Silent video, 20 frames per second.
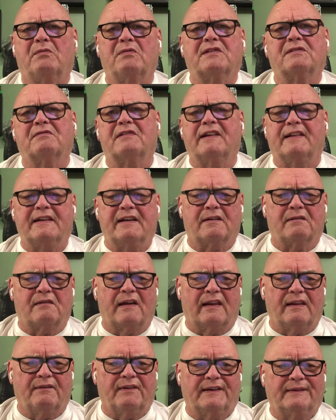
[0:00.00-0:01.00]
was really
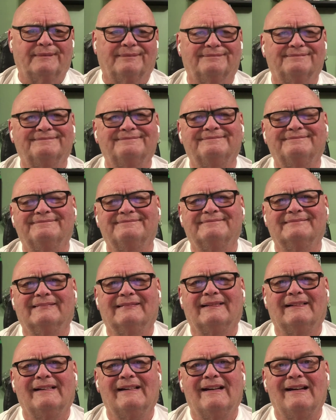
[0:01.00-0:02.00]
irrelevant.
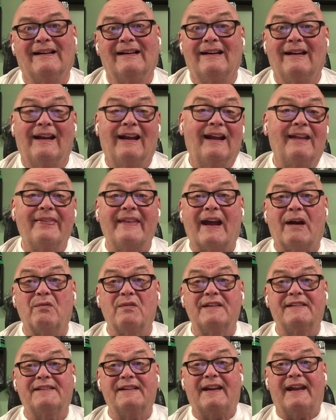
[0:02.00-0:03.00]
And that
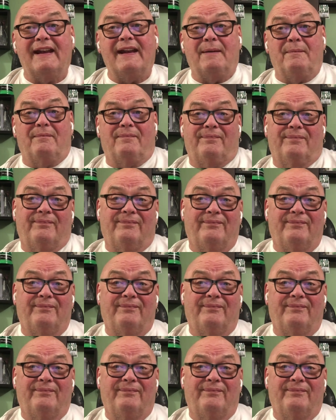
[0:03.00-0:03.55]
was the game.